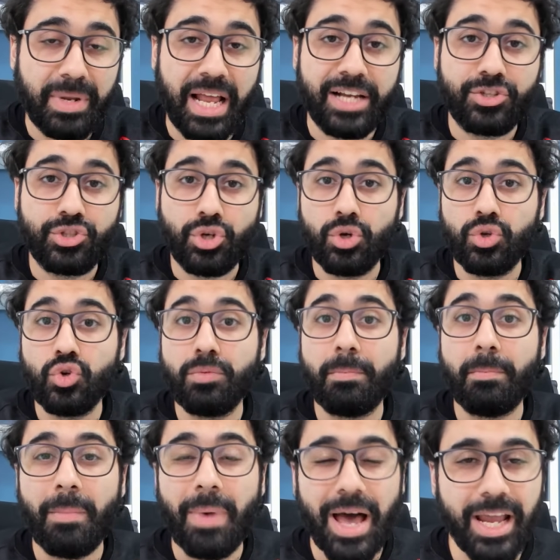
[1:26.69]
and show you
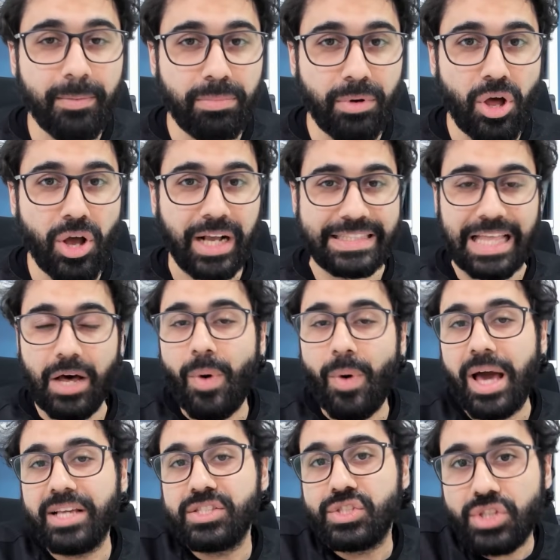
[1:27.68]
my blog and how
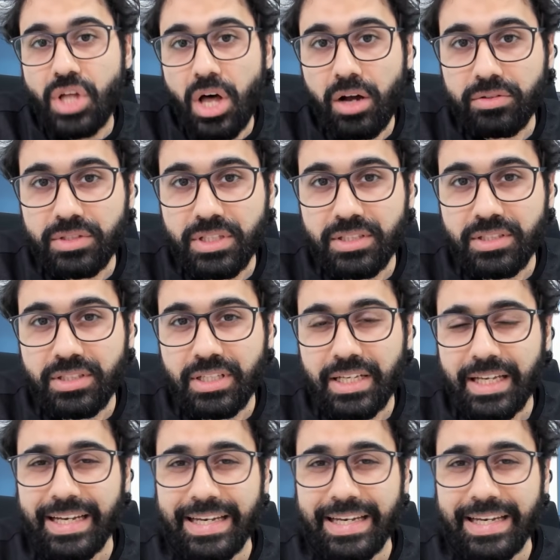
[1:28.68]
I started,